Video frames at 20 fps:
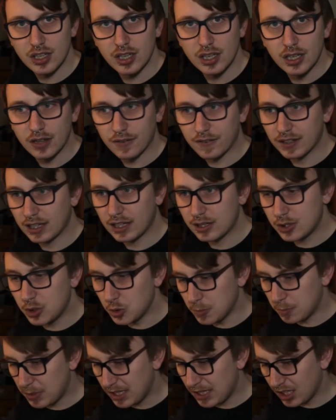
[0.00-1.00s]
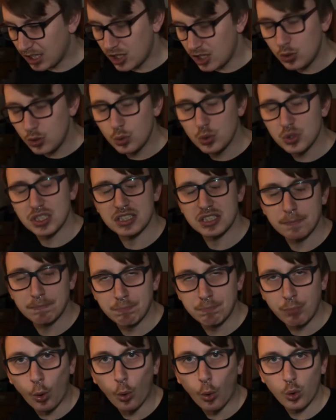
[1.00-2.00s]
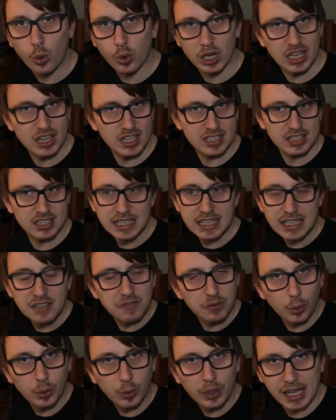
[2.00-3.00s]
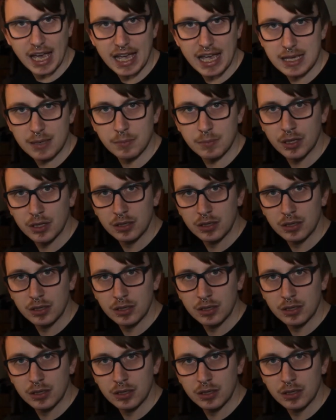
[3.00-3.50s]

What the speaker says: The fact that she was being used as a pawn in this evil game.